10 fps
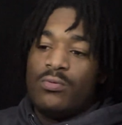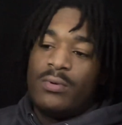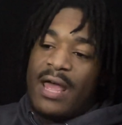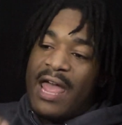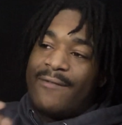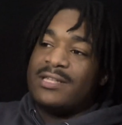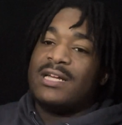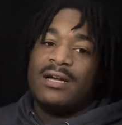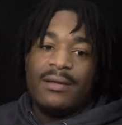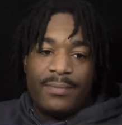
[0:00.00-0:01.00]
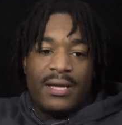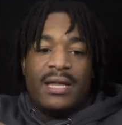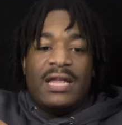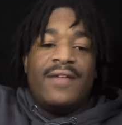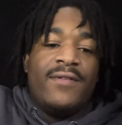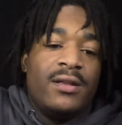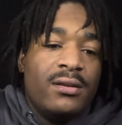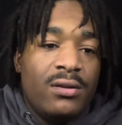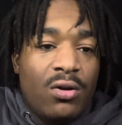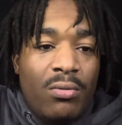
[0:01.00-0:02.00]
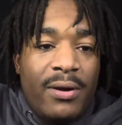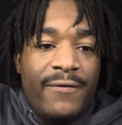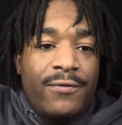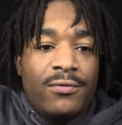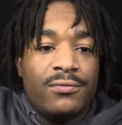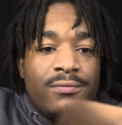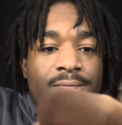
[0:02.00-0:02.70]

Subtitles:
at every time. And even on my phone,